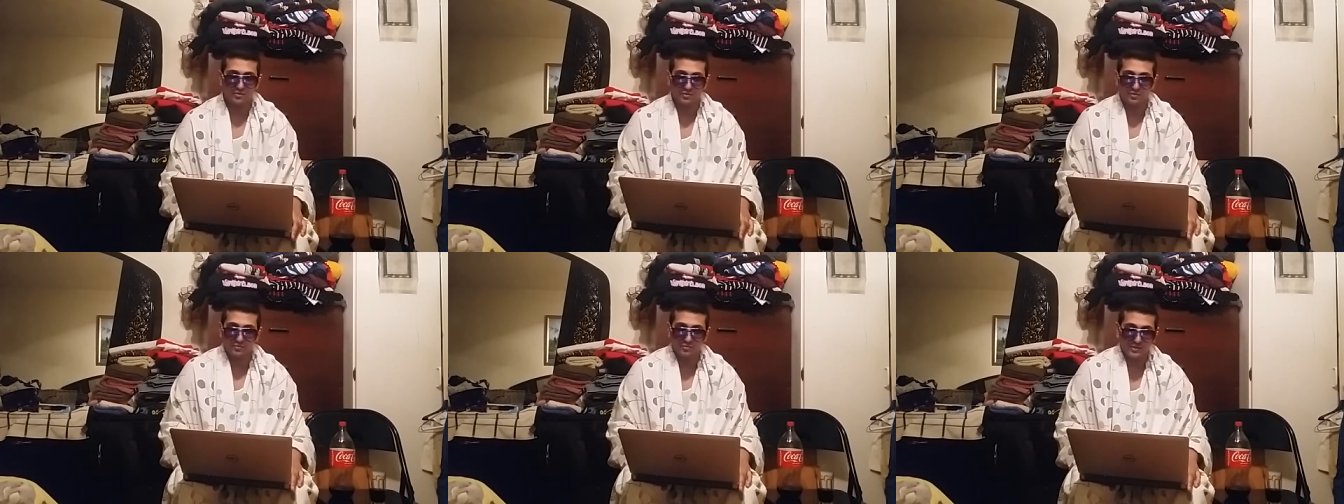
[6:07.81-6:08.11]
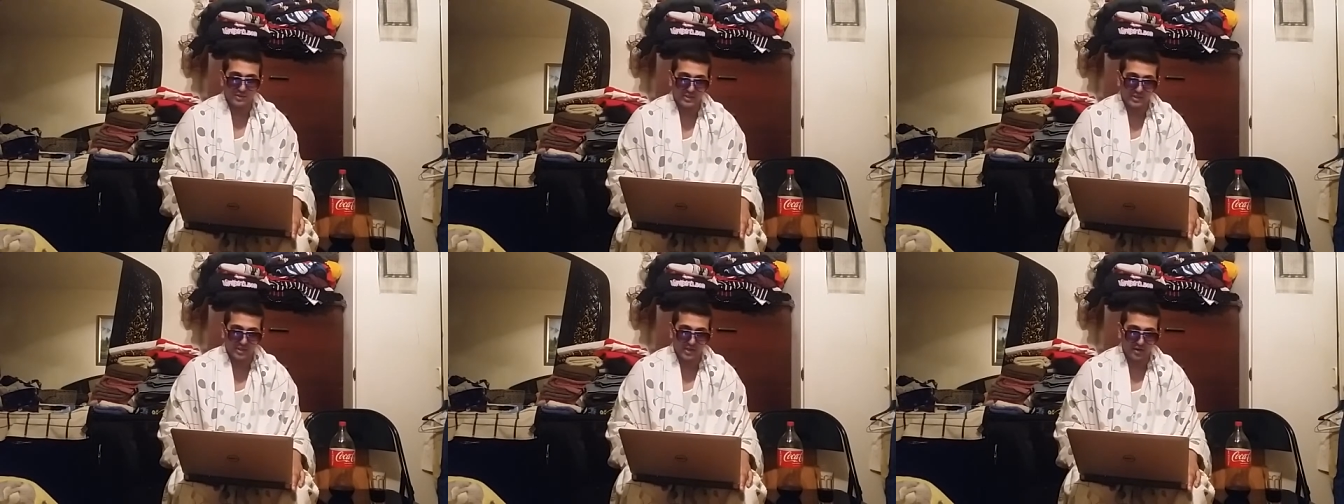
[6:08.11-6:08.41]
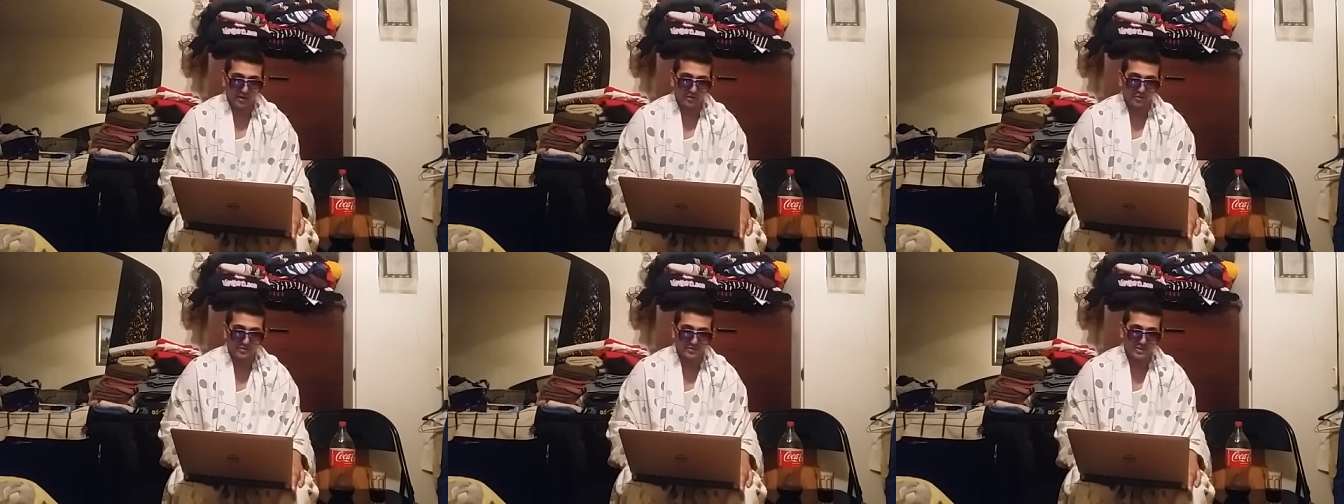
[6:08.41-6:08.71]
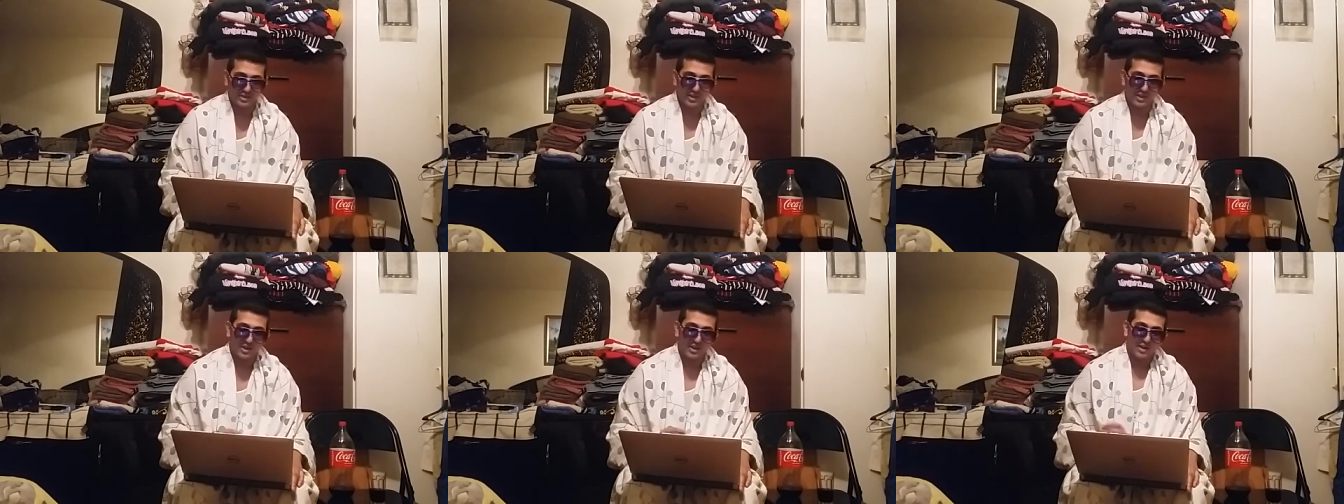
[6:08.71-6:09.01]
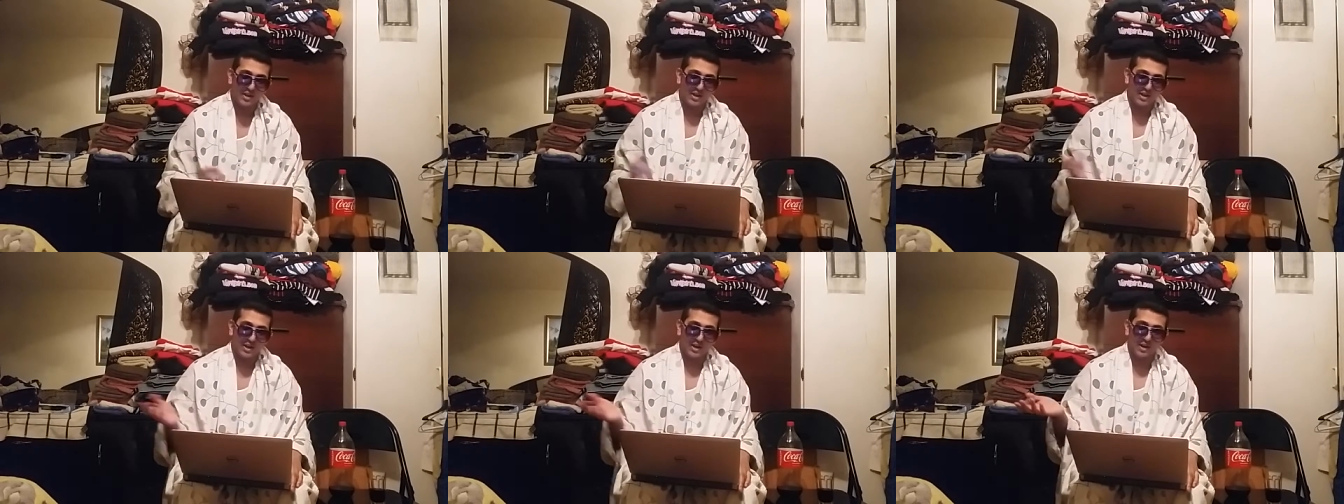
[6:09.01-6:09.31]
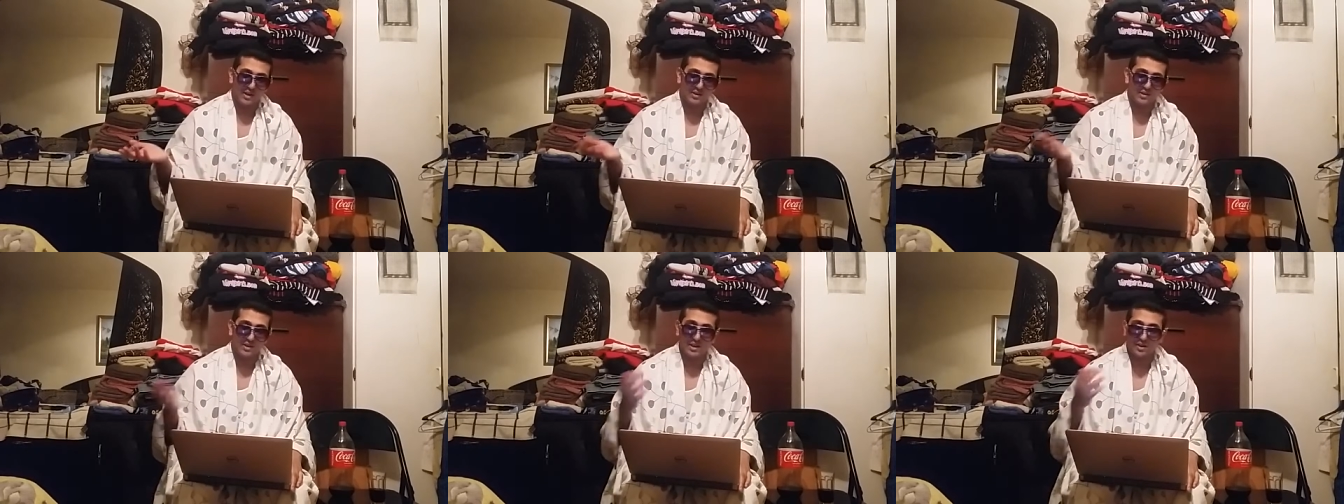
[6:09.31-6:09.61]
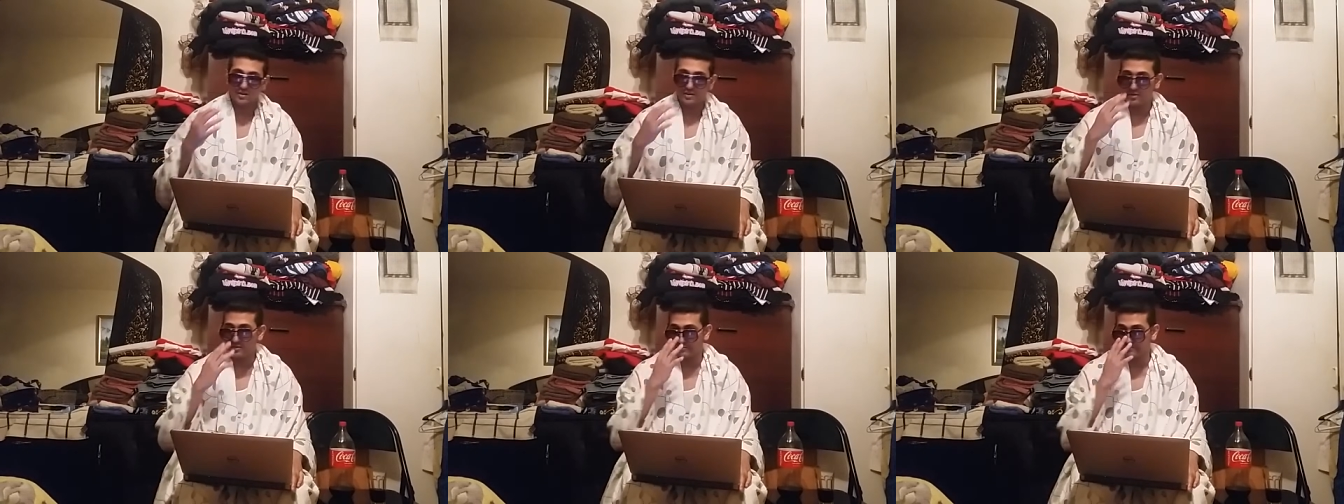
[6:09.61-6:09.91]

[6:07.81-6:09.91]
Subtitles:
who really cares? And, like,